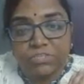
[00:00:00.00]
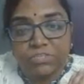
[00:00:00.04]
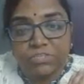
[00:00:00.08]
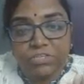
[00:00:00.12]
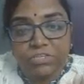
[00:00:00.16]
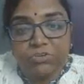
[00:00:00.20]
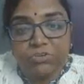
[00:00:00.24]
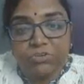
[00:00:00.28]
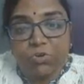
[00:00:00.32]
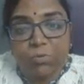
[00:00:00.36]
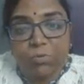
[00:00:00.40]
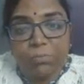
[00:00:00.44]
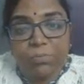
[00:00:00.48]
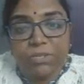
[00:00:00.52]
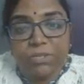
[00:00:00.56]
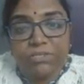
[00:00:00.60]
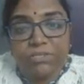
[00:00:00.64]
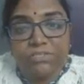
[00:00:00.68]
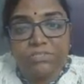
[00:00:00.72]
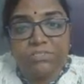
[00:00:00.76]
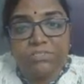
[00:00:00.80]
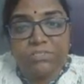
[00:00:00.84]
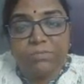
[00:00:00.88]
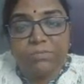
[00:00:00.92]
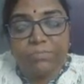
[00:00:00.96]
a complex
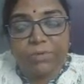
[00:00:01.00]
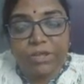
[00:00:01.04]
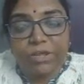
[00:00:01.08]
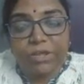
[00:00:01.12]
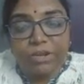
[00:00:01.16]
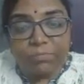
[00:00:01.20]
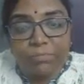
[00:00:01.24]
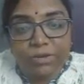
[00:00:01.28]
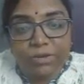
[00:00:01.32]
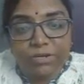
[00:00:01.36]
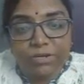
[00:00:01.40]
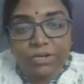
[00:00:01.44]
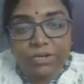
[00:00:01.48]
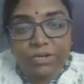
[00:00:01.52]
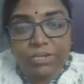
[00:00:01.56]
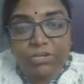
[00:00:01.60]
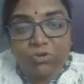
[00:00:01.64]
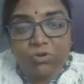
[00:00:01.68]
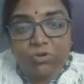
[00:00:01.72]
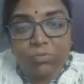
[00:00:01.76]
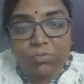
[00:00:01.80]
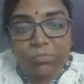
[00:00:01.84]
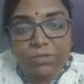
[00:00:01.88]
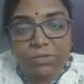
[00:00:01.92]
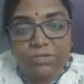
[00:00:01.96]
is a paramagnetic
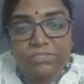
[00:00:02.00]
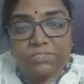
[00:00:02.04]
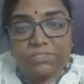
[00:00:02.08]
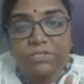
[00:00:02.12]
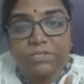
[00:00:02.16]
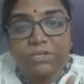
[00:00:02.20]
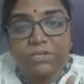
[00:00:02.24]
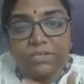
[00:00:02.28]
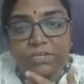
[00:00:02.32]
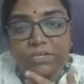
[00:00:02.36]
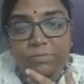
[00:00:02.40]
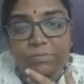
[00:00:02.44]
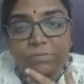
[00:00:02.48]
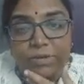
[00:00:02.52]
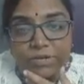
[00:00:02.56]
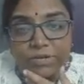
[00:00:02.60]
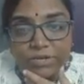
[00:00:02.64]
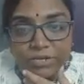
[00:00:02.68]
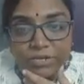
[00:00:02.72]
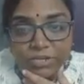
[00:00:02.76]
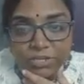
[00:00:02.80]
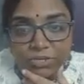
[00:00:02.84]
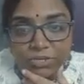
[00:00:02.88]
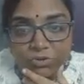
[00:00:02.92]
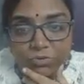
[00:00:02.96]
complex or a
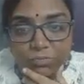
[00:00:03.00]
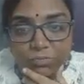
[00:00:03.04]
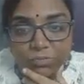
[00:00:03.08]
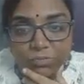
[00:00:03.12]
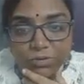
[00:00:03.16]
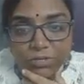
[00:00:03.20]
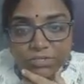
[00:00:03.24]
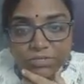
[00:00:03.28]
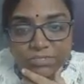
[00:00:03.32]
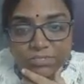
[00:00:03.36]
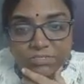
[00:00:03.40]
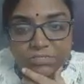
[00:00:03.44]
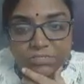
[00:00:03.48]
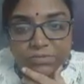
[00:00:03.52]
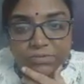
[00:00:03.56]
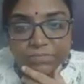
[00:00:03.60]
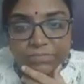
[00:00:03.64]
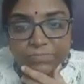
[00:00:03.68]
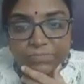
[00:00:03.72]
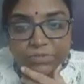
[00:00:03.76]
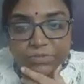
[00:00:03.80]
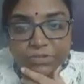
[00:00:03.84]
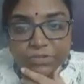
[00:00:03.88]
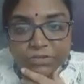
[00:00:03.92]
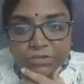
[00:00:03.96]
diamagnetic complex.
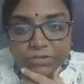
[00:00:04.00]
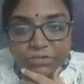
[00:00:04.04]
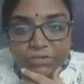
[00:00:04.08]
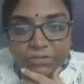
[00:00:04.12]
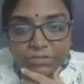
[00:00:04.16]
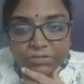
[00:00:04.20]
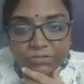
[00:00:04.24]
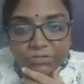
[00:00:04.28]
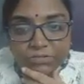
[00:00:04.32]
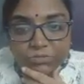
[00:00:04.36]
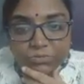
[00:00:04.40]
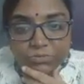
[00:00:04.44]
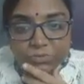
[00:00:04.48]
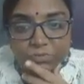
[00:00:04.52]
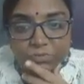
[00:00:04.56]
So